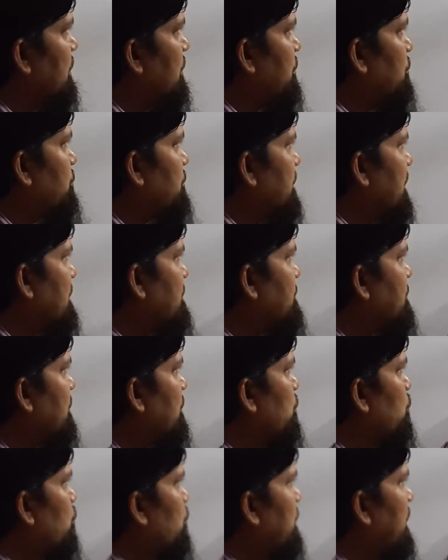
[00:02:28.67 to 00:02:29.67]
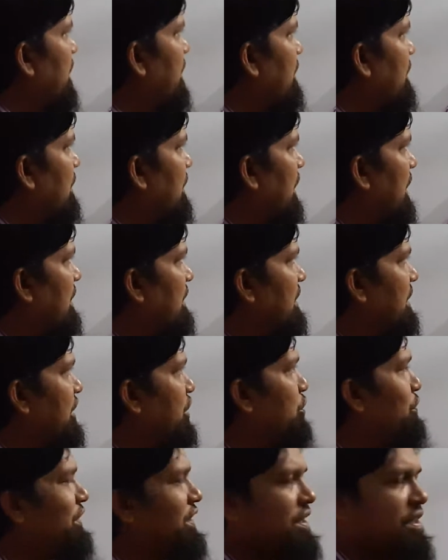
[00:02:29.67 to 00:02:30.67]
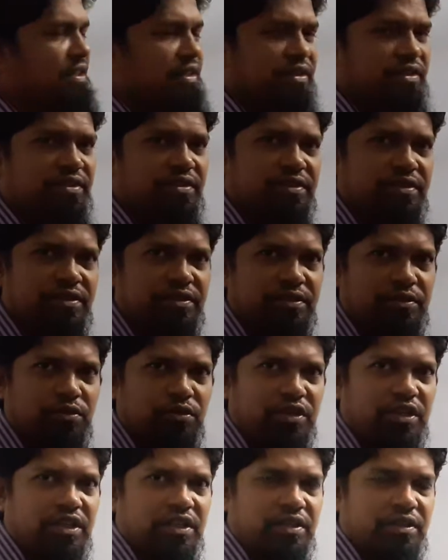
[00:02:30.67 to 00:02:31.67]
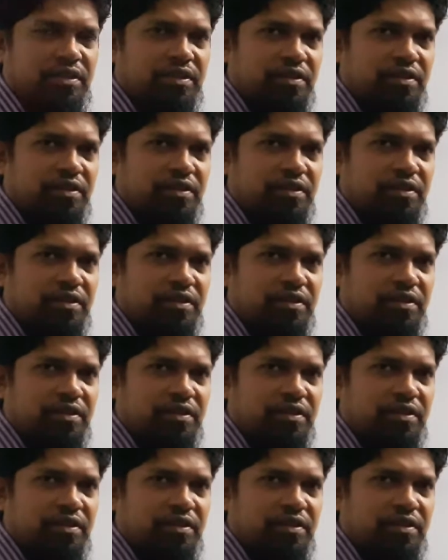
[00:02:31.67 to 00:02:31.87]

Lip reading: you just look at the numerators. Okay,